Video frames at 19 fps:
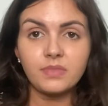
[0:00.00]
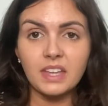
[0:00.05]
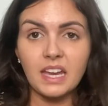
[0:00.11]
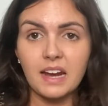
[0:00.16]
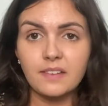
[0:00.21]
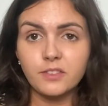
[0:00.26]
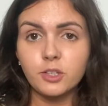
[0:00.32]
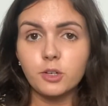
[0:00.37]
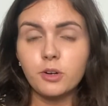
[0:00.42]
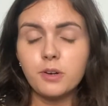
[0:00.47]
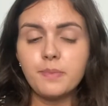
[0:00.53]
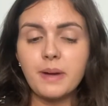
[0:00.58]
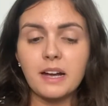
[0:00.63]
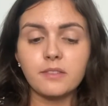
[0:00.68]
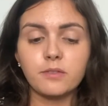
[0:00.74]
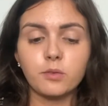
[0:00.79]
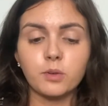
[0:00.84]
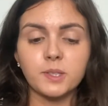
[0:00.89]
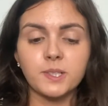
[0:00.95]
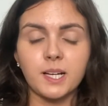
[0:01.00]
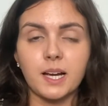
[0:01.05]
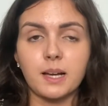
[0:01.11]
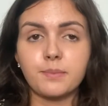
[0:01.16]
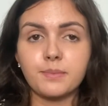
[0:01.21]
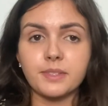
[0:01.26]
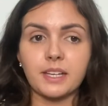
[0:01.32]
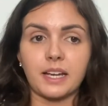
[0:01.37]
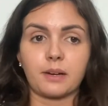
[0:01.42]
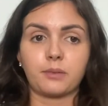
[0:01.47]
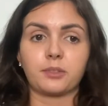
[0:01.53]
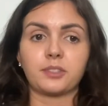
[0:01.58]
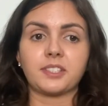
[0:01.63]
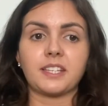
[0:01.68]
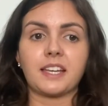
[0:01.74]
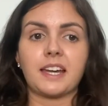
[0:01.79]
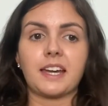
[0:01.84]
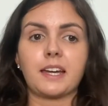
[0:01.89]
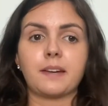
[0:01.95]
After going back 4 times, I will
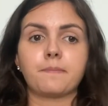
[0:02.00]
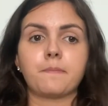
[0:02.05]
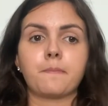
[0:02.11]
say,